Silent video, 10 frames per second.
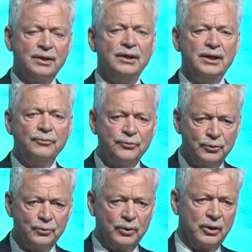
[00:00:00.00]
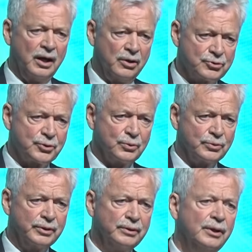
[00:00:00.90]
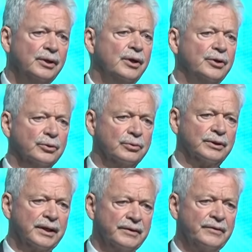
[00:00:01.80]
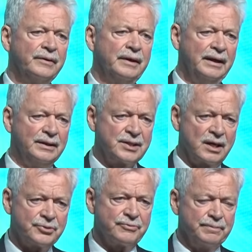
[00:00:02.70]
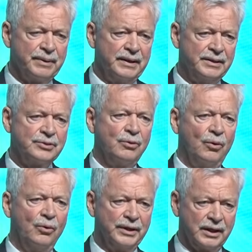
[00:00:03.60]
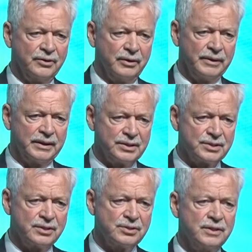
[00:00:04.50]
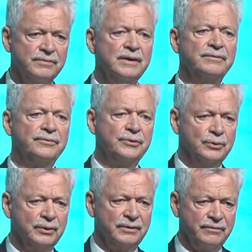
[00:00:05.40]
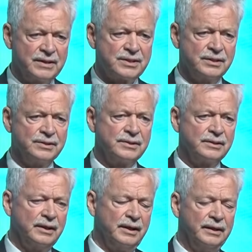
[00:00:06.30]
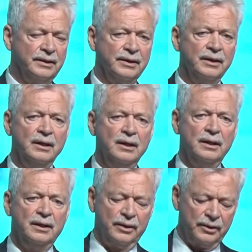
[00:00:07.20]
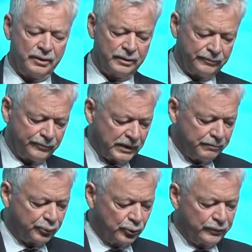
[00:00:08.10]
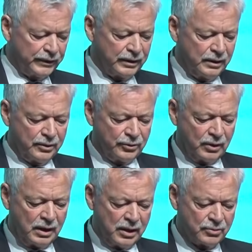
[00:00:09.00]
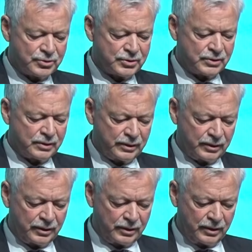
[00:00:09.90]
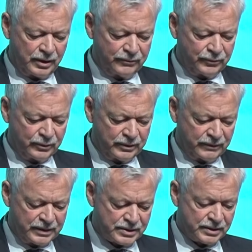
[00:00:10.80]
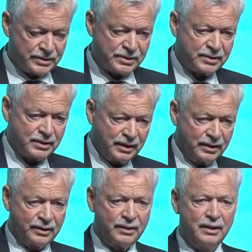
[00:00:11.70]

If you were a house owner, you could get a tax rebate or an economic incentive if you invested in improving your house, if you invested in